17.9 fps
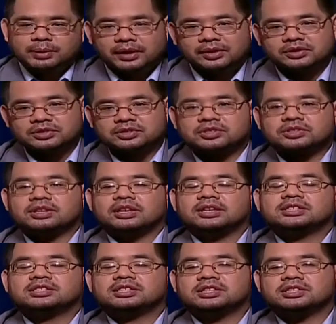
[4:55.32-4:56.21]
My
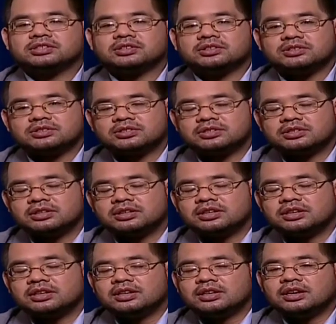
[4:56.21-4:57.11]
brothers and
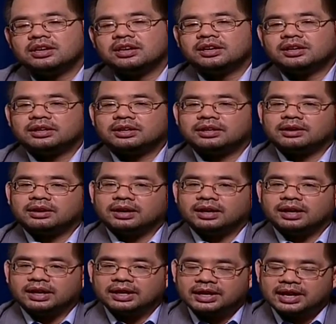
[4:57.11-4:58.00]
sisters,
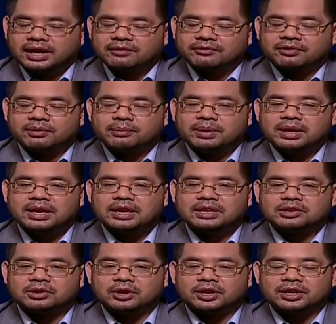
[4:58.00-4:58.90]
again, for
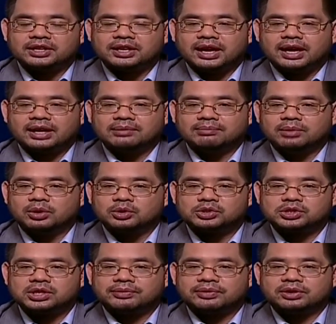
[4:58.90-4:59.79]
me, during that
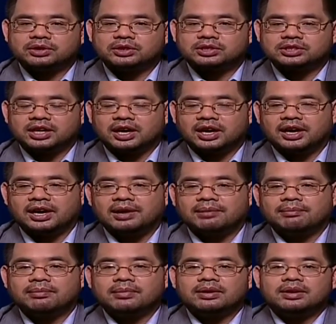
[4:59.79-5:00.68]
most difficult
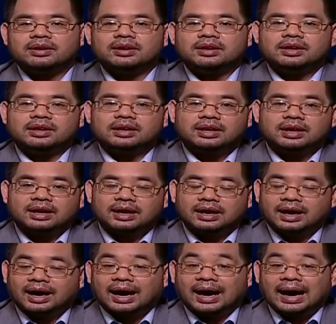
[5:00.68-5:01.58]
time,
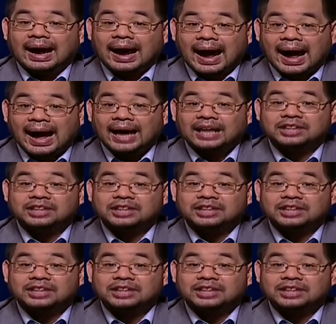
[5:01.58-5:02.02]
I